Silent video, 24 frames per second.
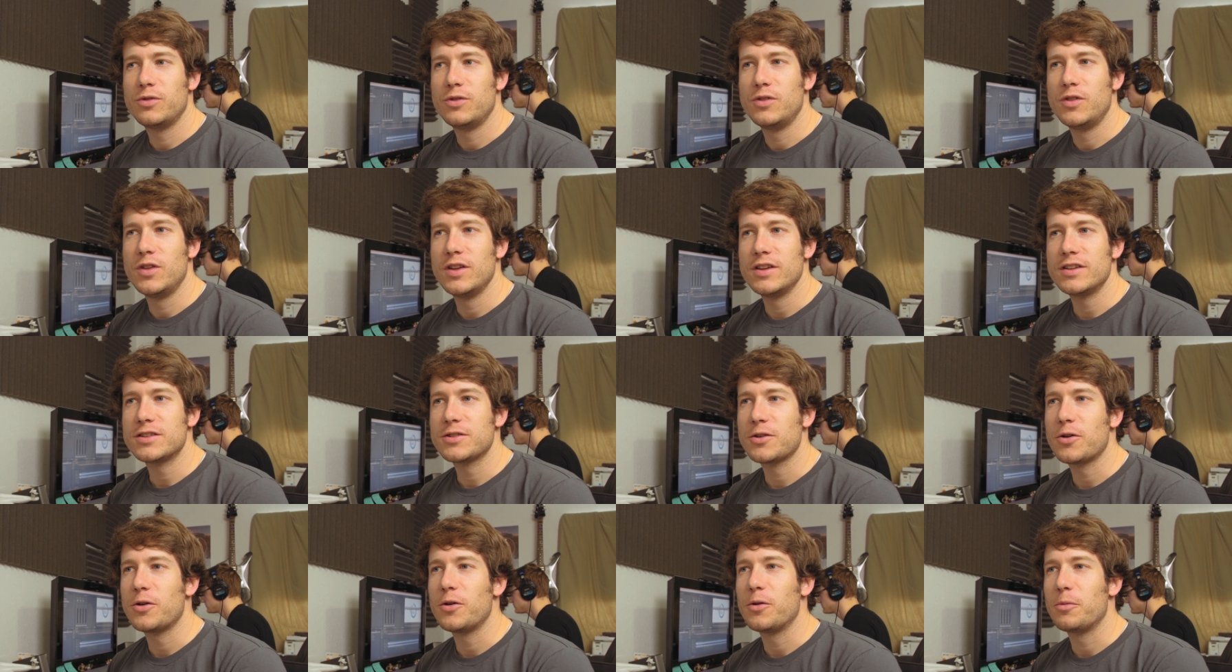
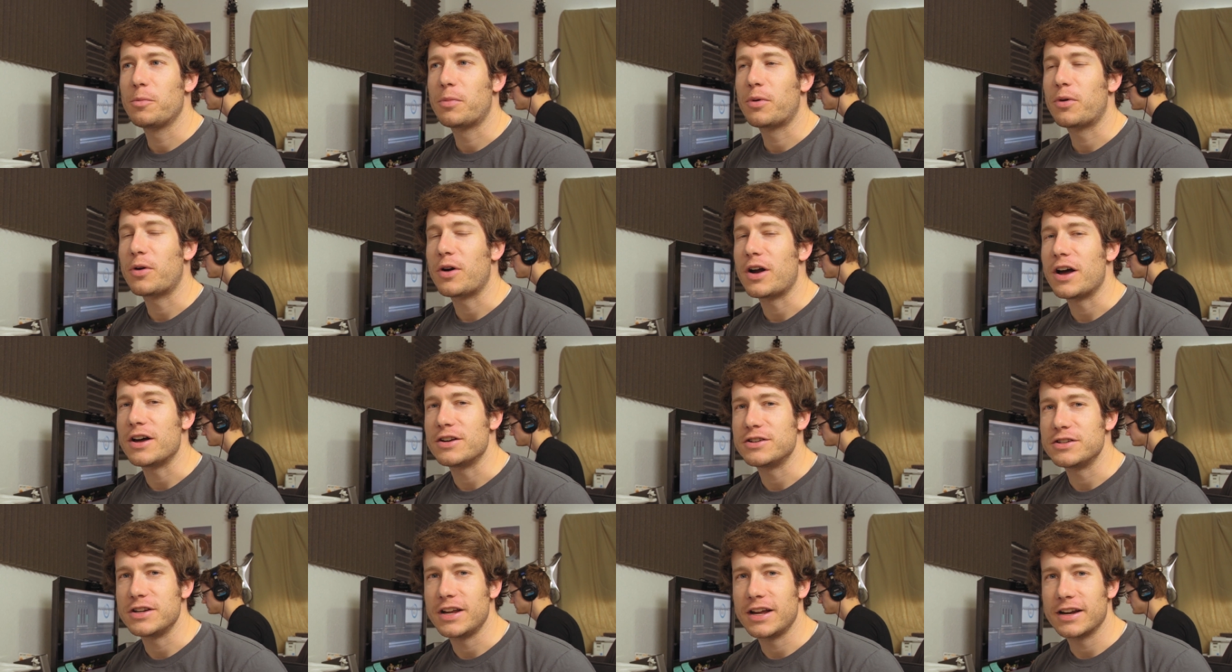this whole
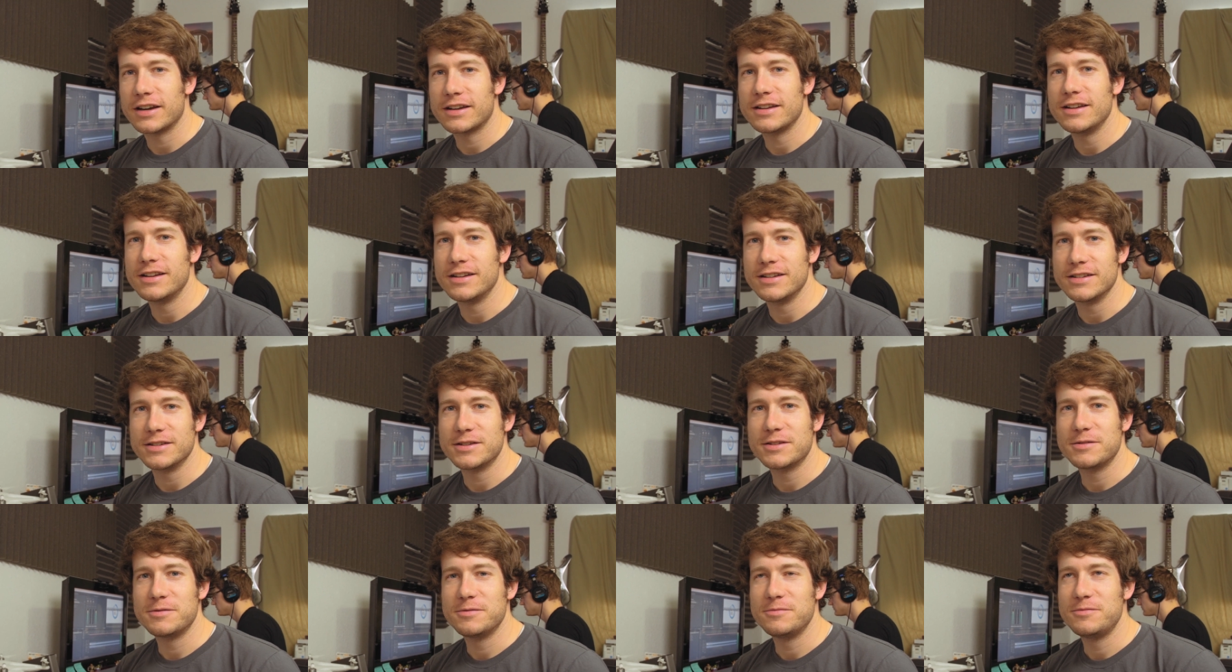project
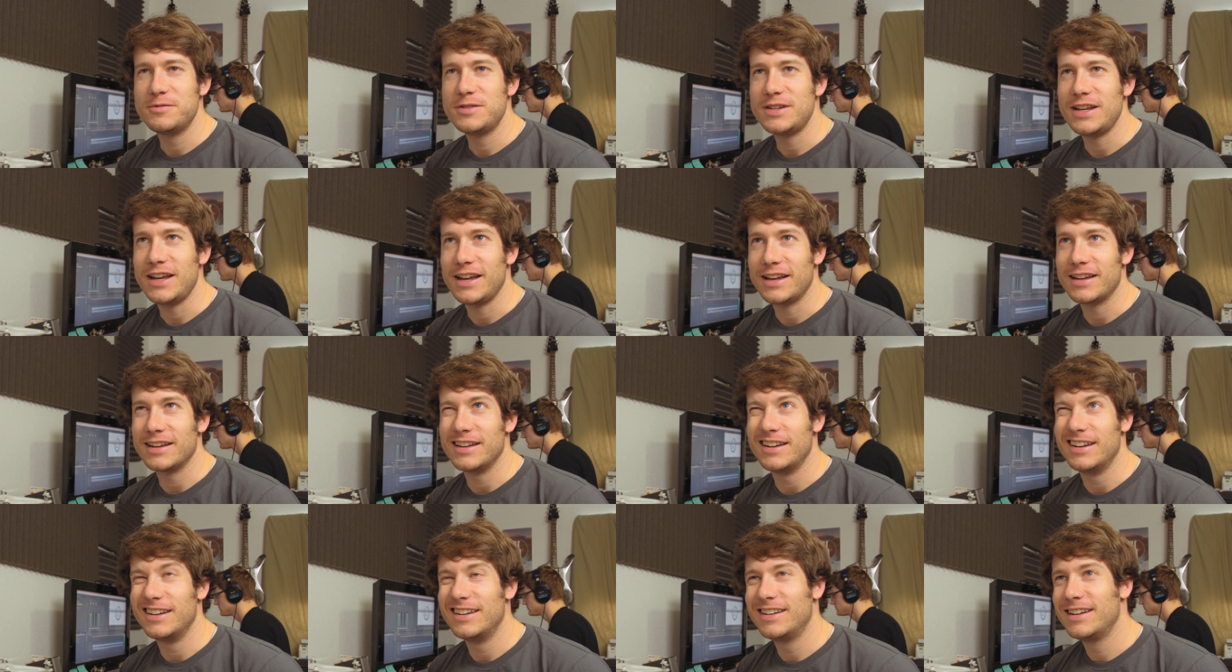has
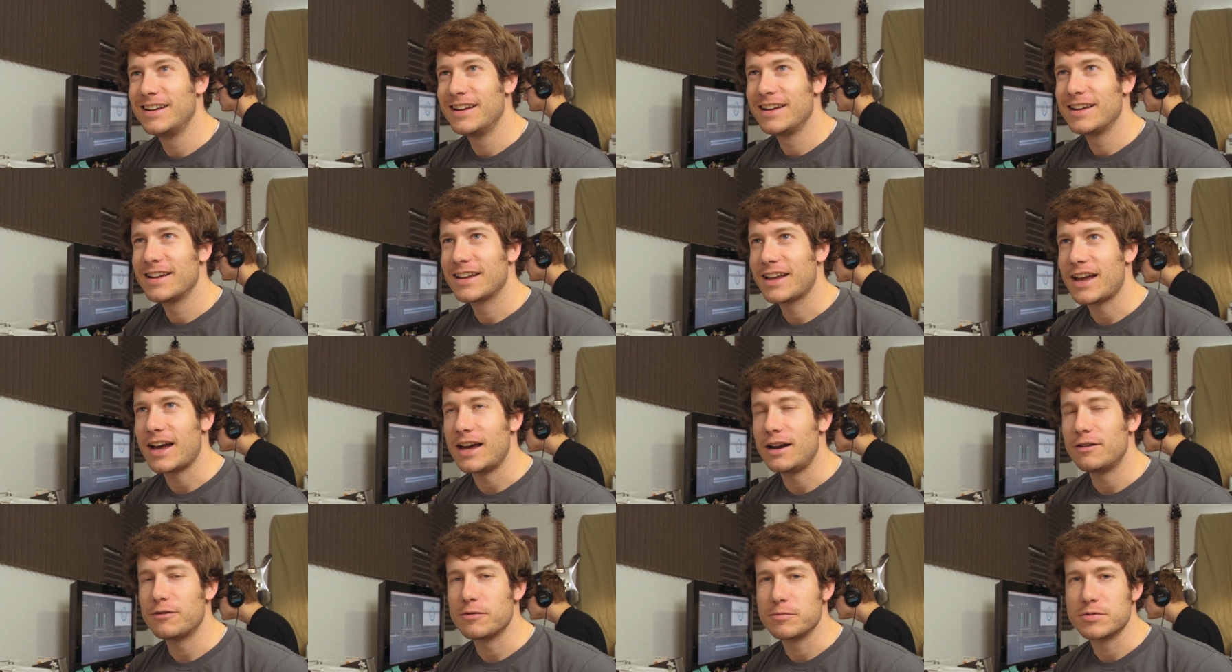taken,
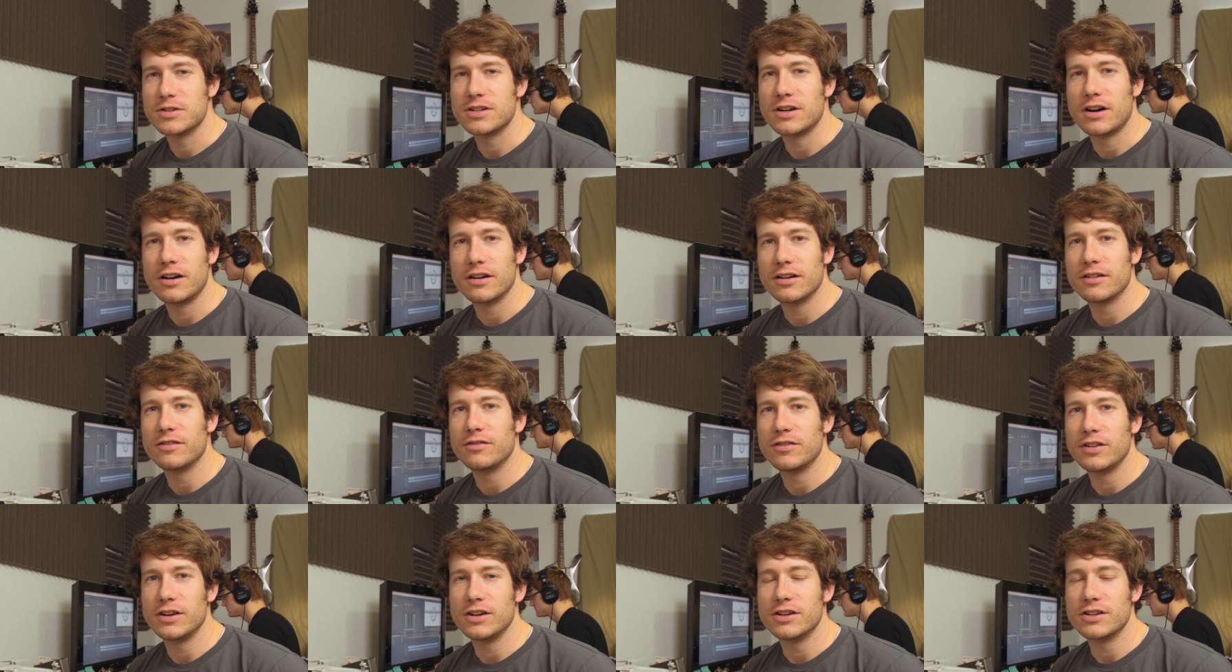kind of from start to
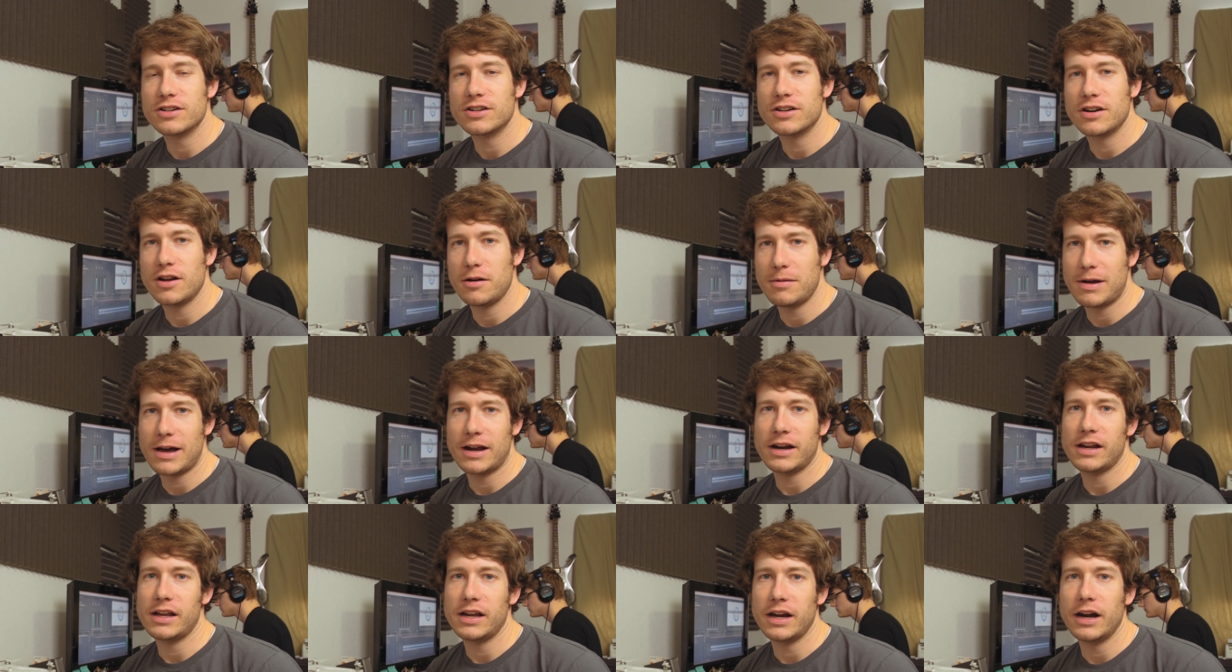finish,
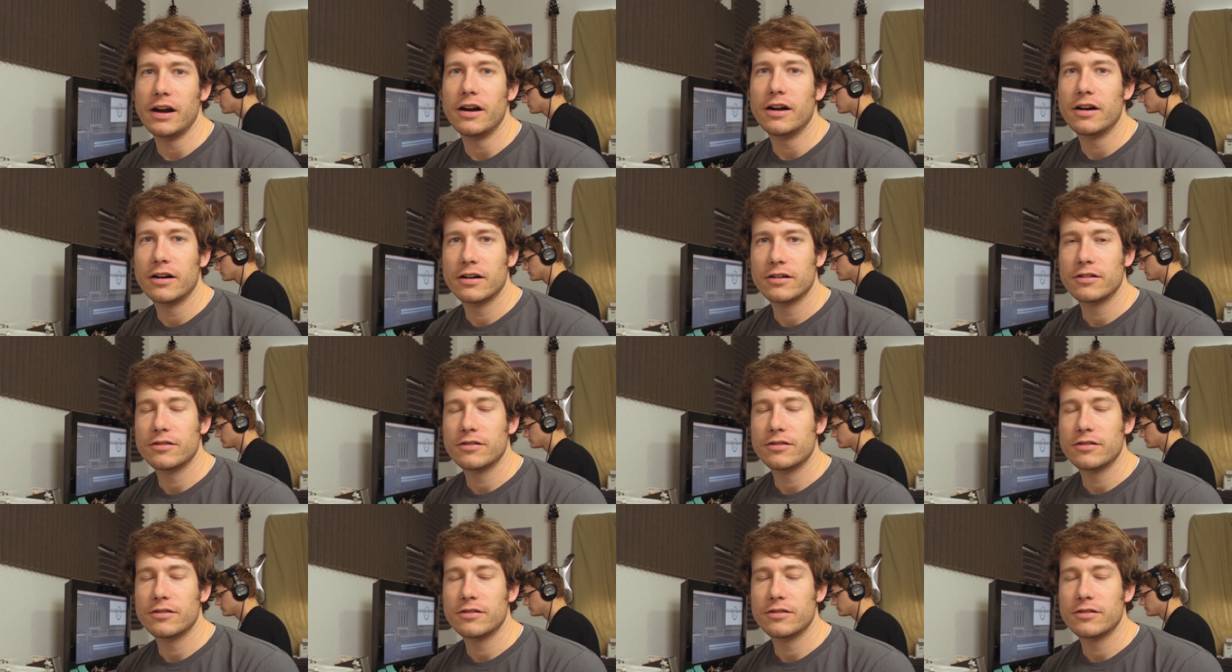about a year.